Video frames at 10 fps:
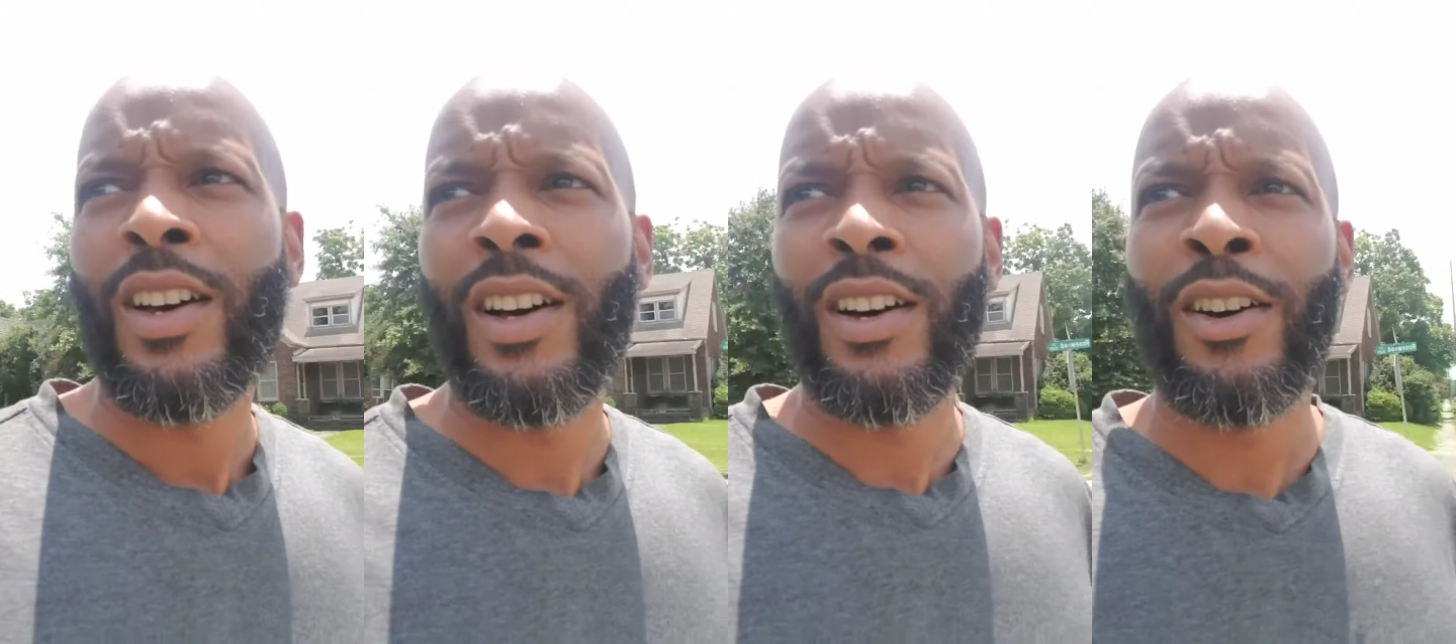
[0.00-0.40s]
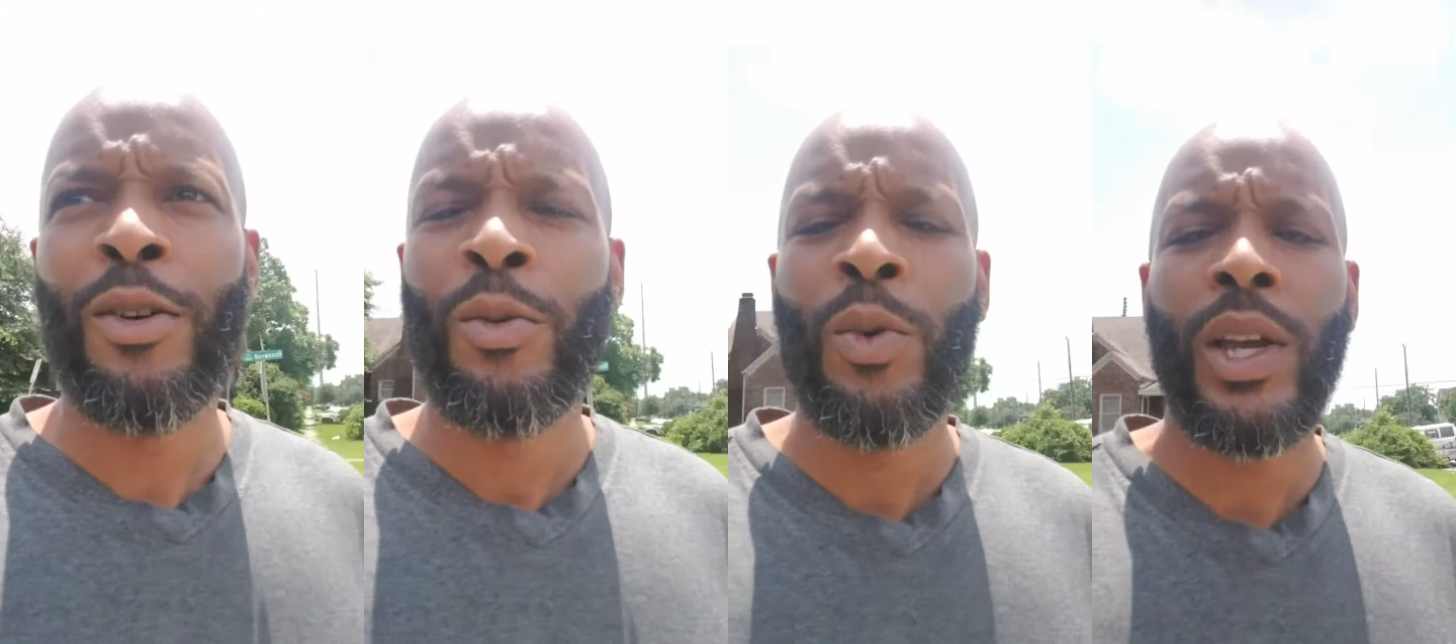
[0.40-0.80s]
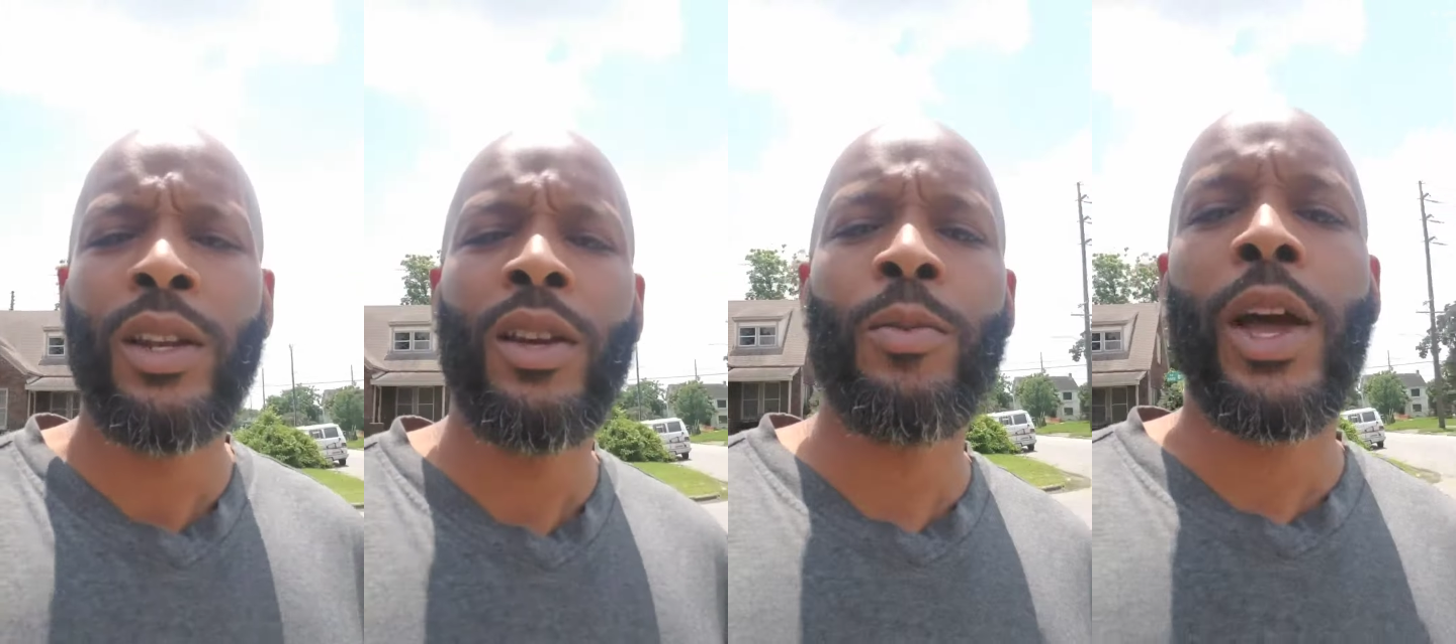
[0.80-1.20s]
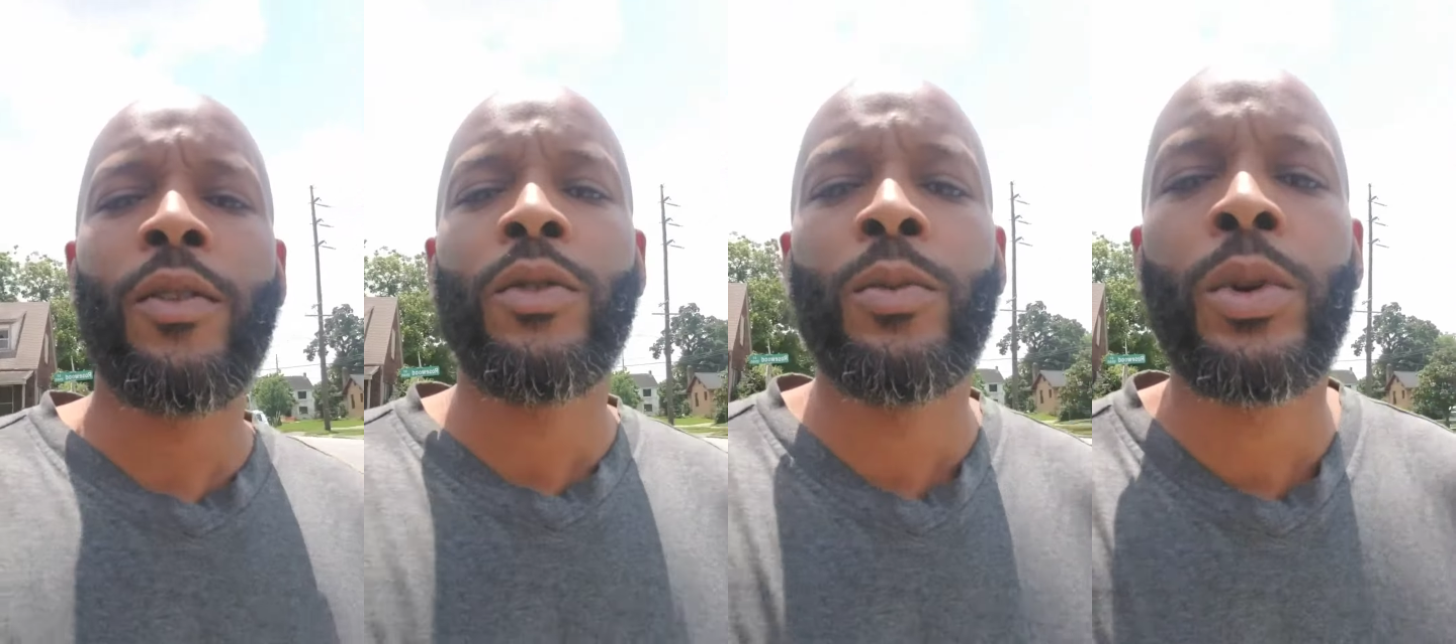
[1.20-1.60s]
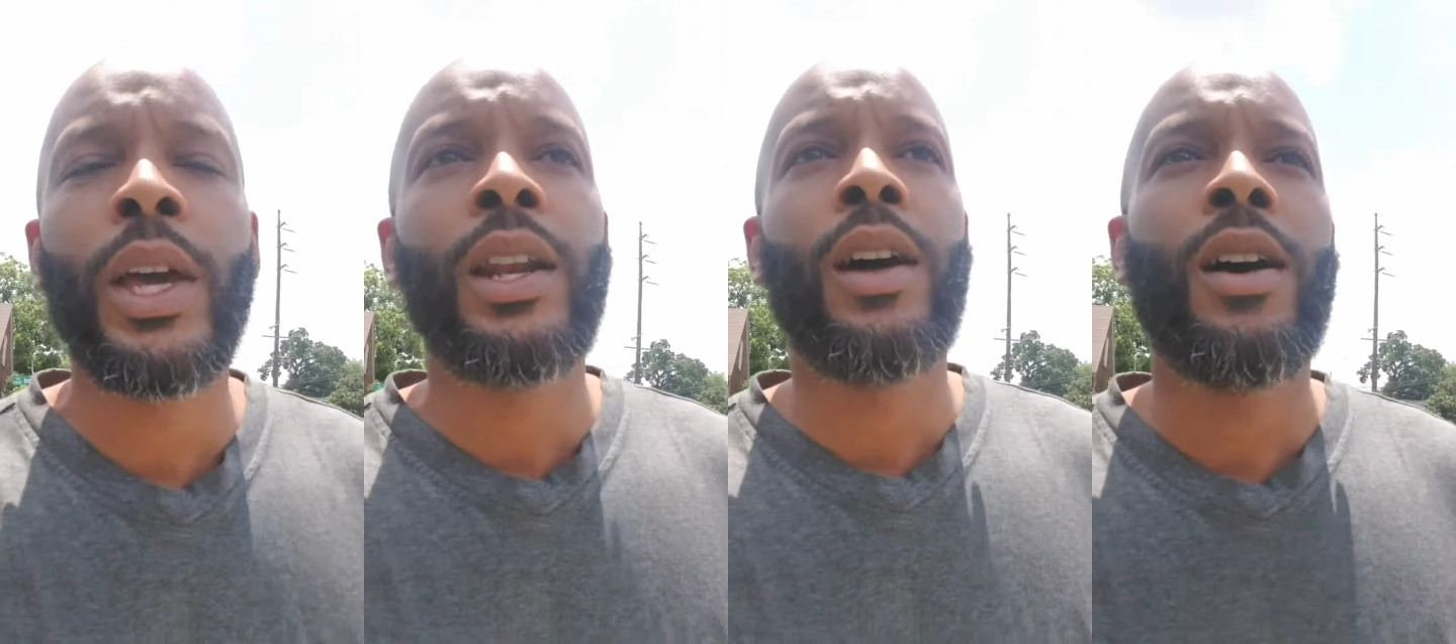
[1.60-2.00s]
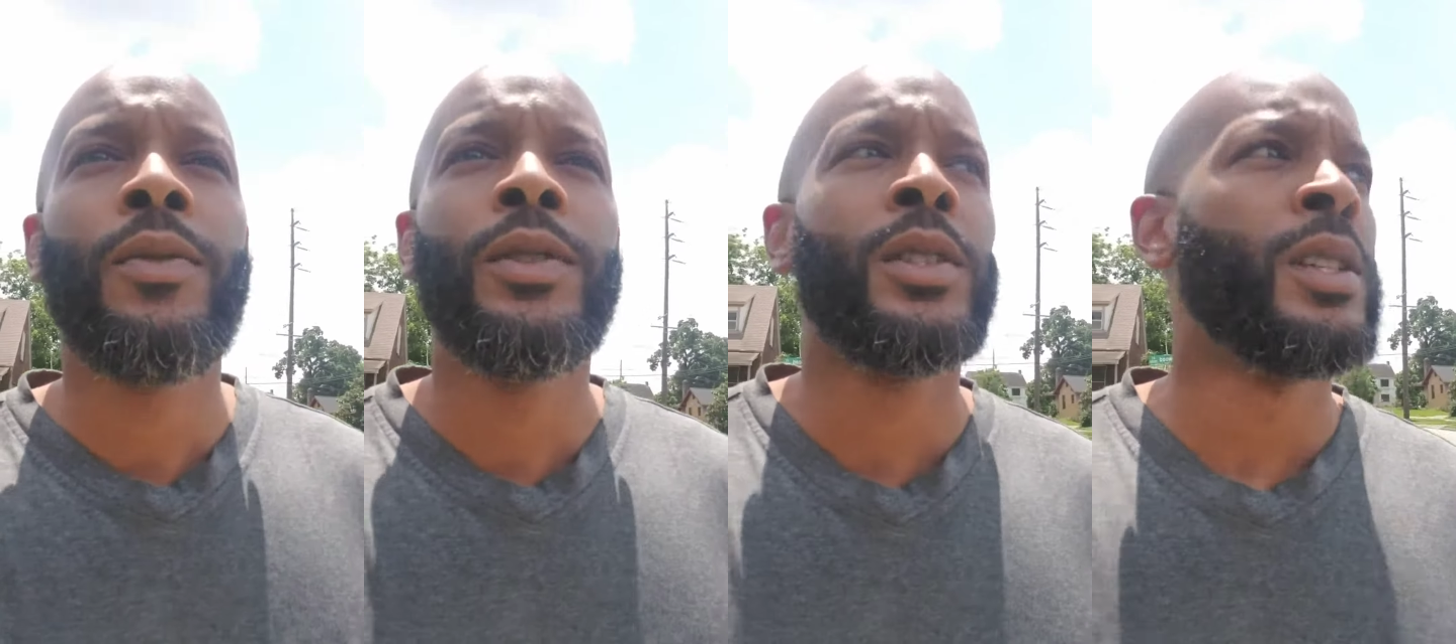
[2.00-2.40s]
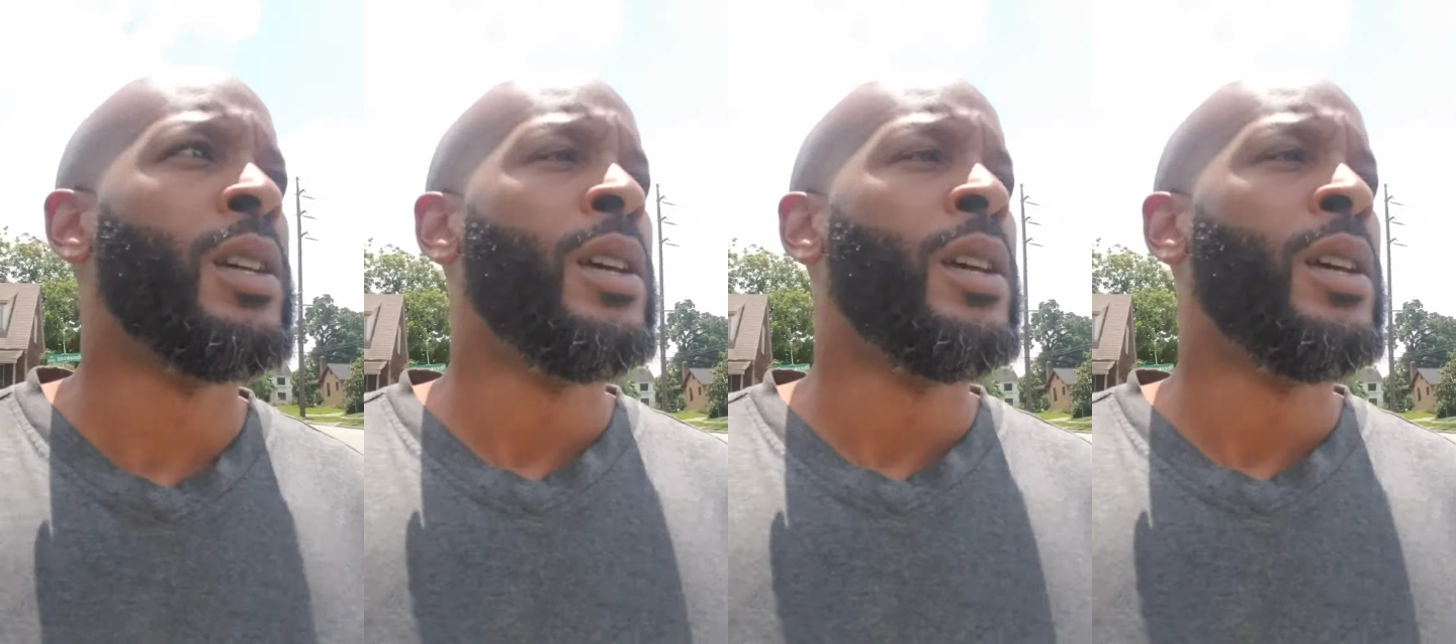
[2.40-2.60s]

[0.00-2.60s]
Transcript: Uh, waiting to hear back from the planning office.